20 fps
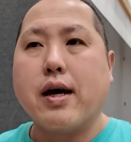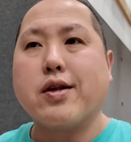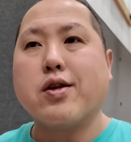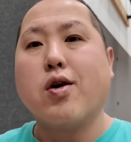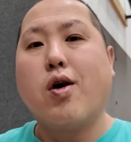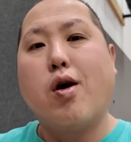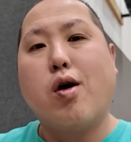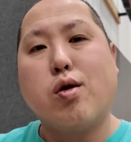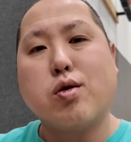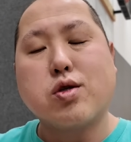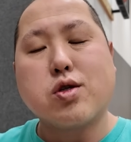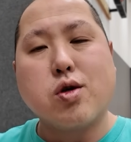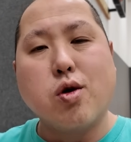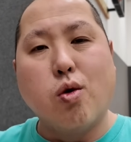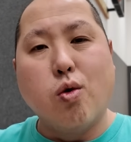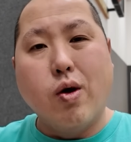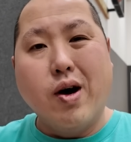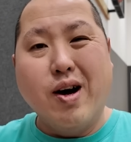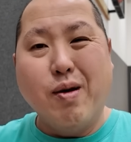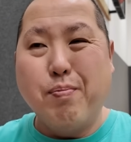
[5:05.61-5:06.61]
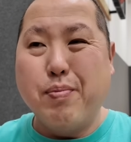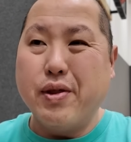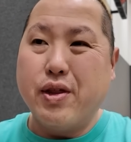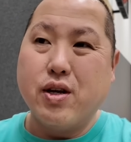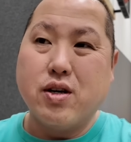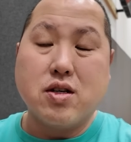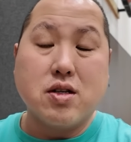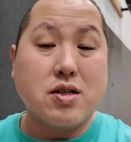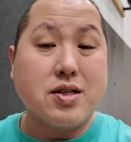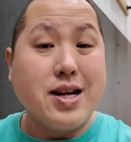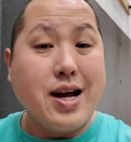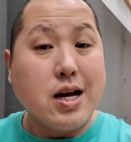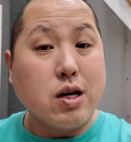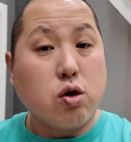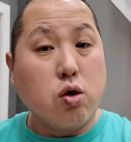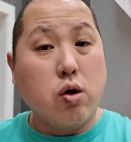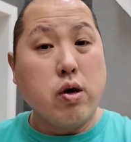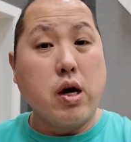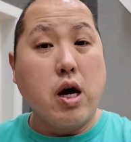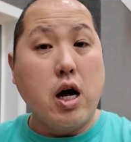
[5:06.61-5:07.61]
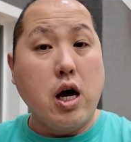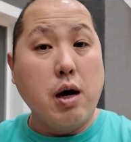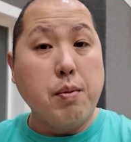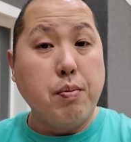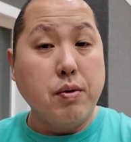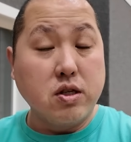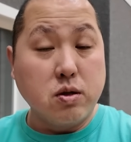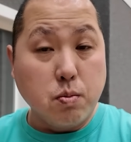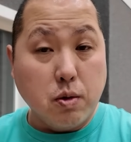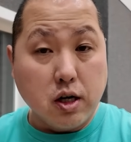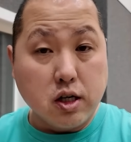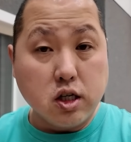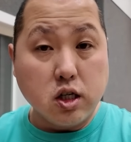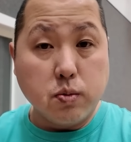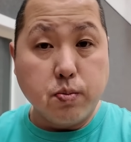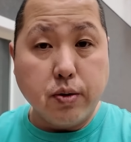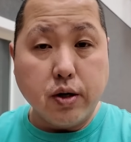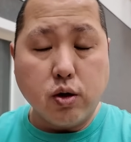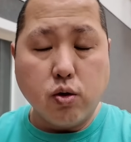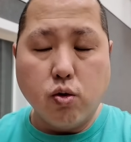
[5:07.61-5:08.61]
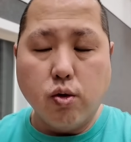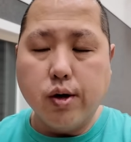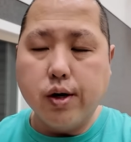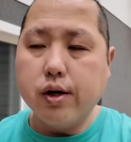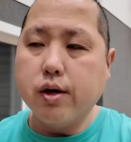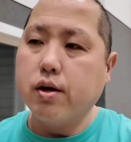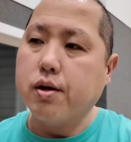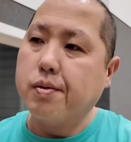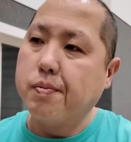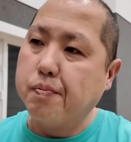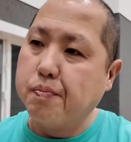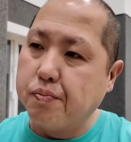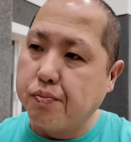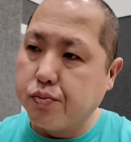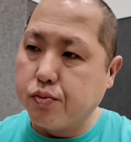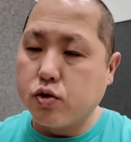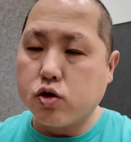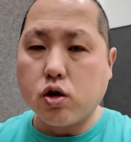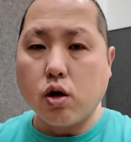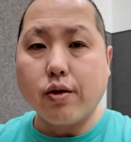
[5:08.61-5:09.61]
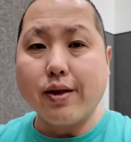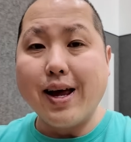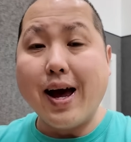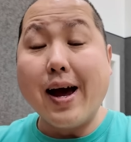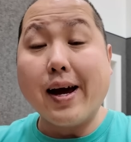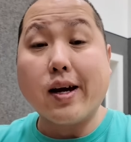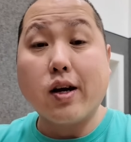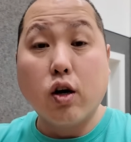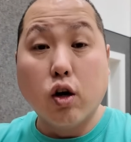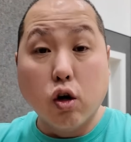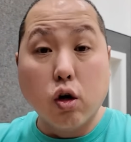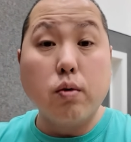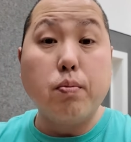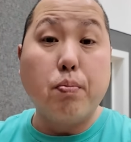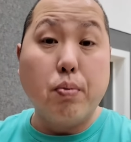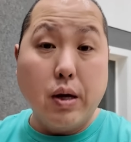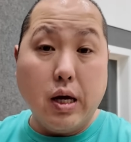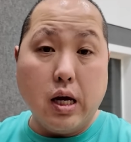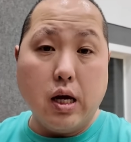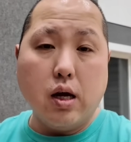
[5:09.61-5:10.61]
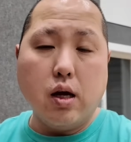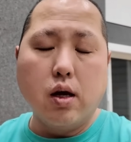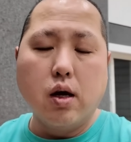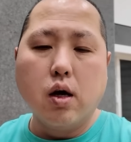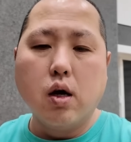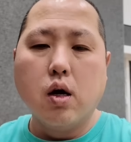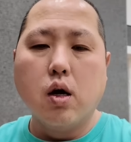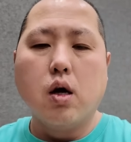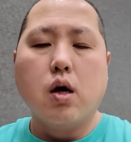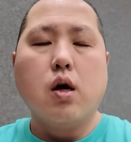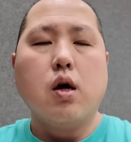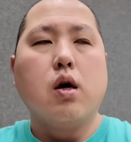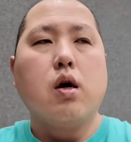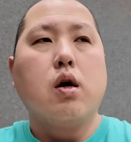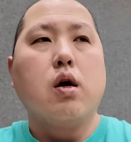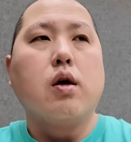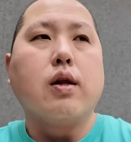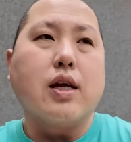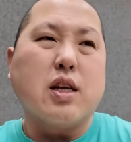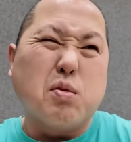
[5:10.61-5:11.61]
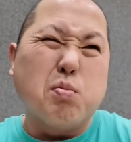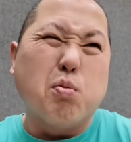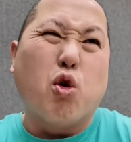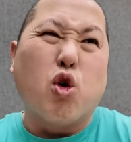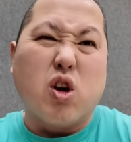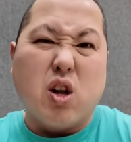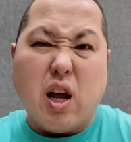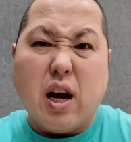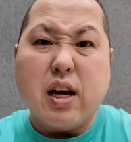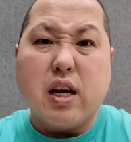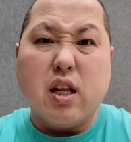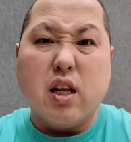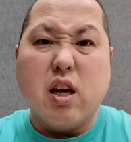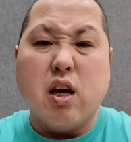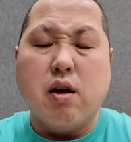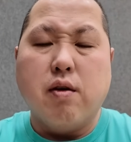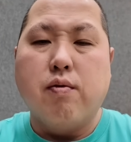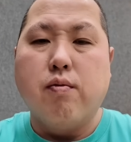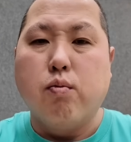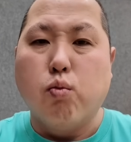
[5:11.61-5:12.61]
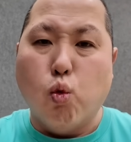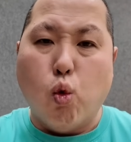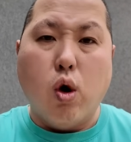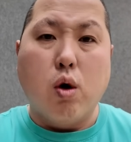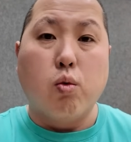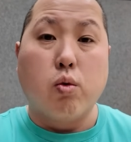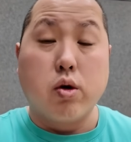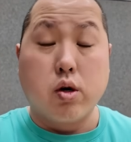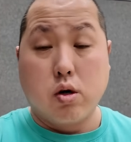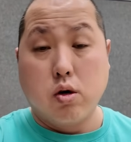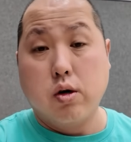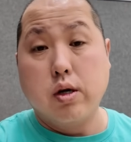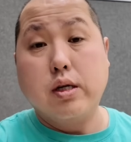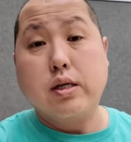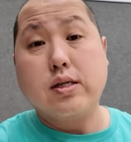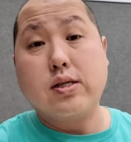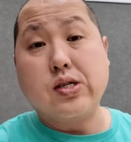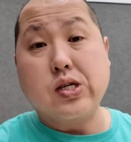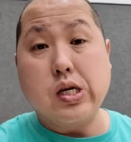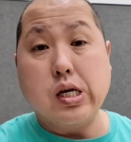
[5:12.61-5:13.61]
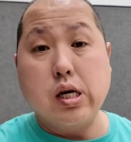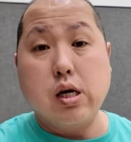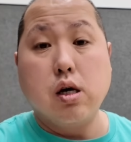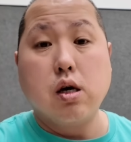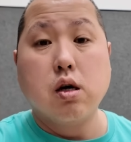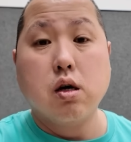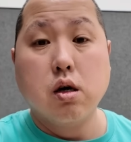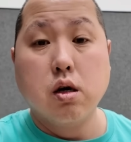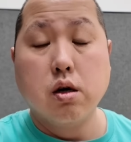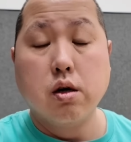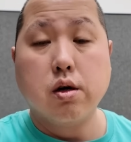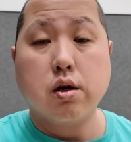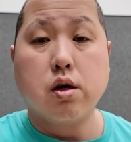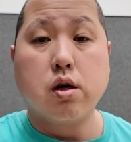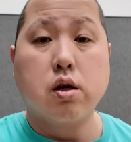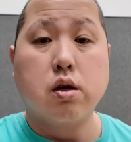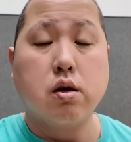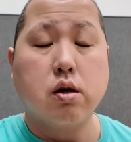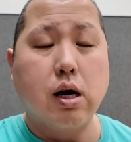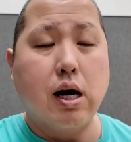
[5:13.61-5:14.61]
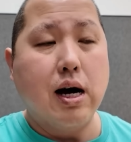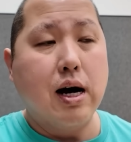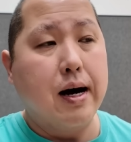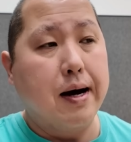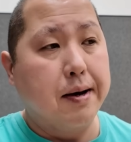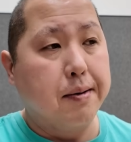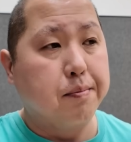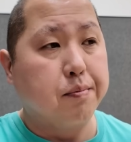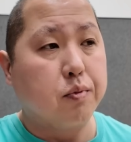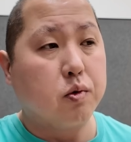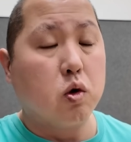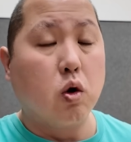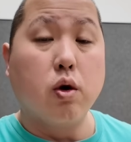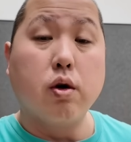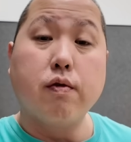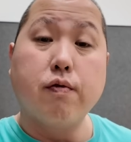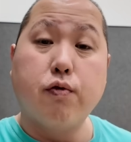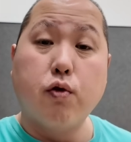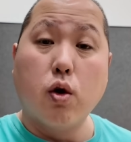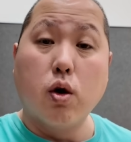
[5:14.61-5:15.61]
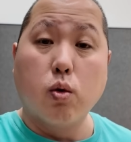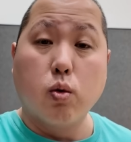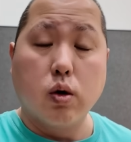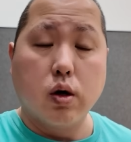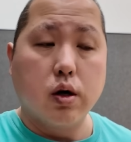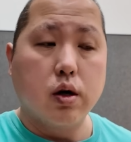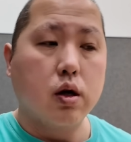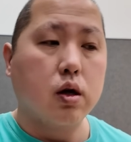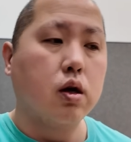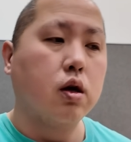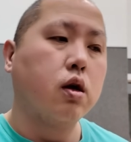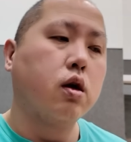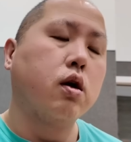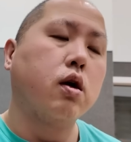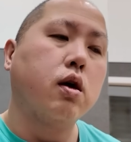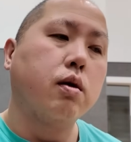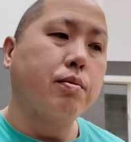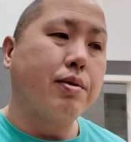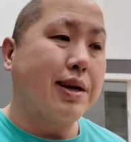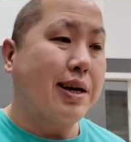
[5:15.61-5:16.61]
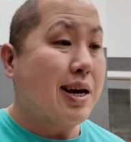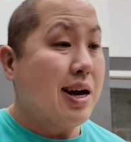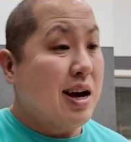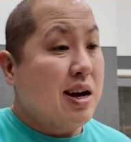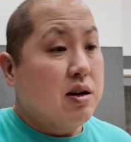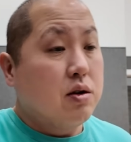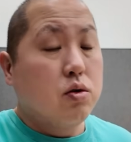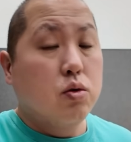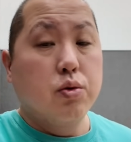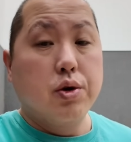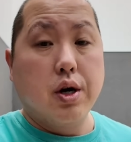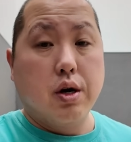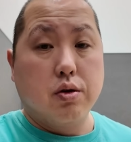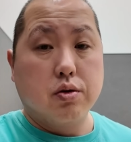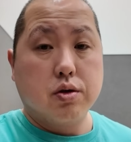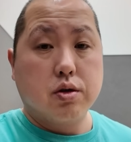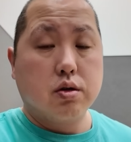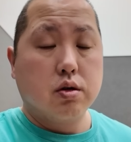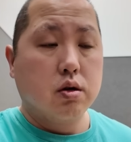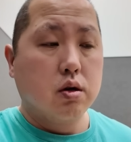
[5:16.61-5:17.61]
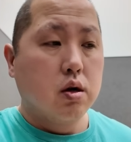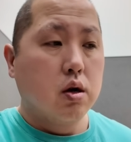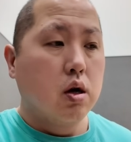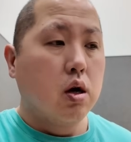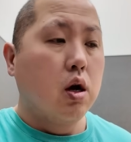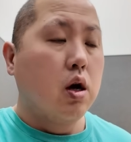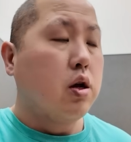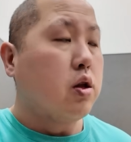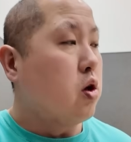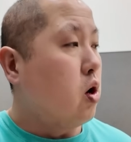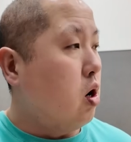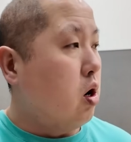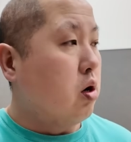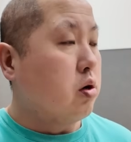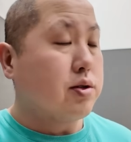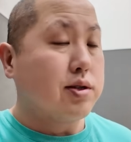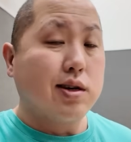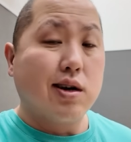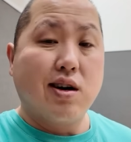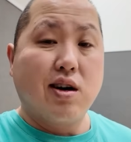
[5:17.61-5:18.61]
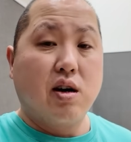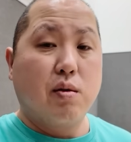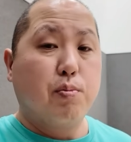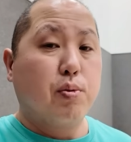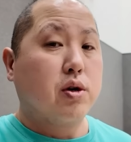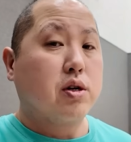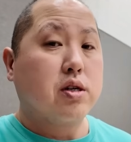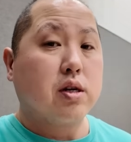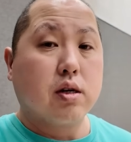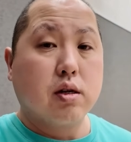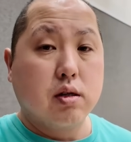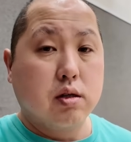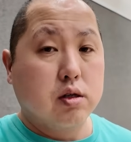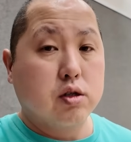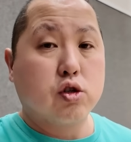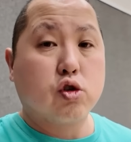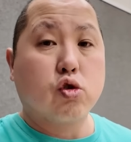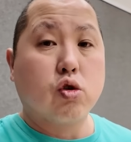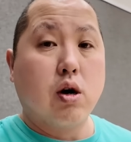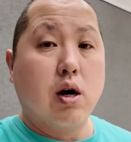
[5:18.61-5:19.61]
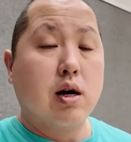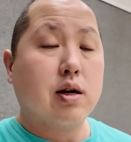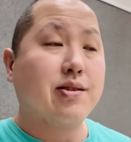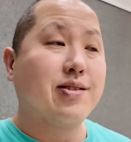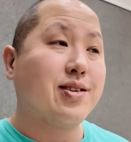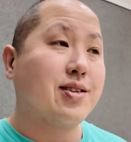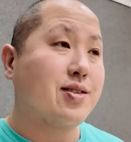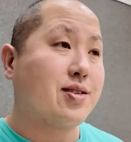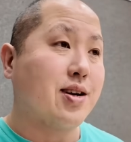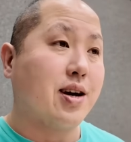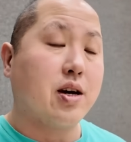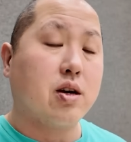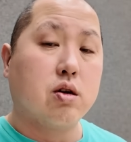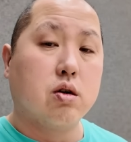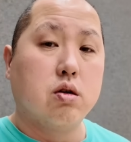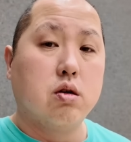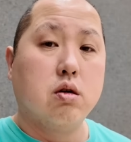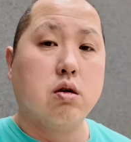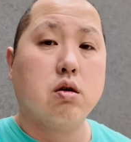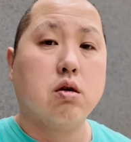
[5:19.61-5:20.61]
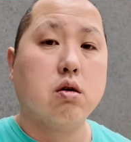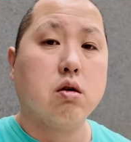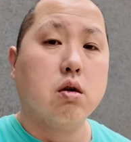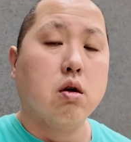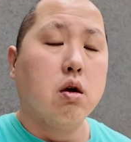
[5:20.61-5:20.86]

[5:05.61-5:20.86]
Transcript: like the alts go up, but they're just not going up as much as Bitcoin. So that could be, that's more likely what we're going to see going forward. But again, who knows? The alts are particularly strong this cycle